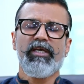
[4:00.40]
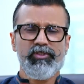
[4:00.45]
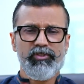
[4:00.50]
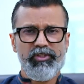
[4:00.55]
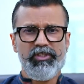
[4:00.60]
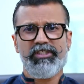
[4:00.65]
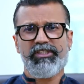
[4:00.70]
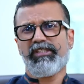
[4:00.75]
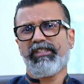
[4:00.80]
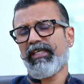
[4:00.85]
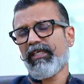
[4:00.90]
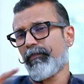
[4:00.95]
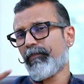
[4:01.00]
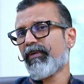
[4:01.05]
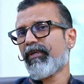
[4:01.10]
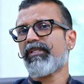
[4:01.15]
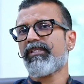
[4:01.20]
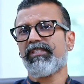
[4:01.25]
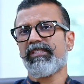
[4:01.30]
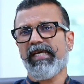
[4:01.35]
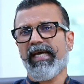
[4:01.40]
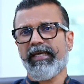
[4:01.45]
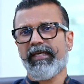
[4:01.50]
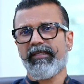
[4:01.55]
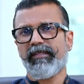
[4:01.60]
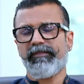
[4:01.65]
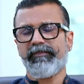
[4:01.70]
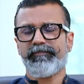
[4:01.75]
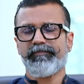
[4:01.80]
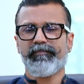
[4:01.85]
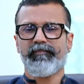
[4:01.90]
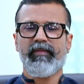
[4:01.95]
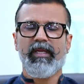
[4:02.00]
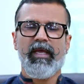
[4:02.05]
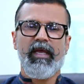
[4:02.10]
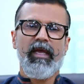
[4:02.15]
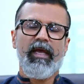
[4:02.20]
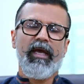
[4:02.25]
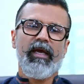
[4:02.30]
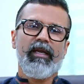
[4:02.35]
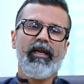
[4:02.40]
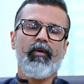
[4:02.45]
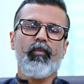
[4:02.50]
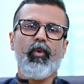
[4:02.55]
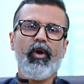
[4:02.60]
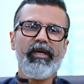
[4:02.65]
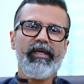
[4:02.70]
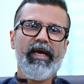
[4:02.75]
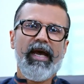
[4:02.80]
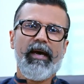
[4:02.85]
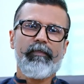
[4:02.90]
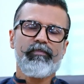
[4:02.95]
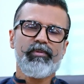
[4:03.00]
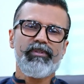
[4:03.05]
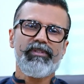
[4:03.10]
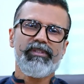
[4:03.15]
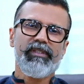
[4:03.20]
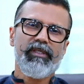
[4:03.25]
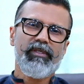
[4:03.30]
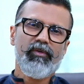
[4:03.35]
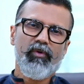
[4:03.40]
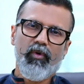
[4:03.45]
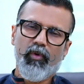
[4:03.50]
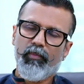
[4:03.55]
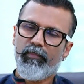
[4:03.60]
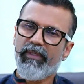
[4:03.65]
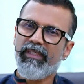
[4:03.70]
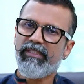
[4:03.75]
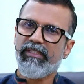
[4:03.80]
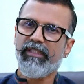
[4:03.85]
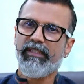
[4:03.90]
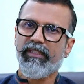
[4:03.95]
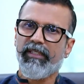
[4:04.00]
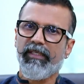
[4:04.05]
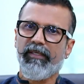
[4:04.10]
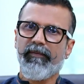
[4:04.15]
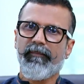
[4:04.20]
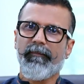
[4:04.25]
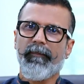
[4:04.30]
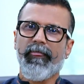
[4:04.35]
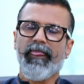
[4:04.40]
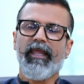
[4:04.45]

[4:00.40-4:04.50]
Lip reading: So this is a typical cycle. Now what happens in obesity?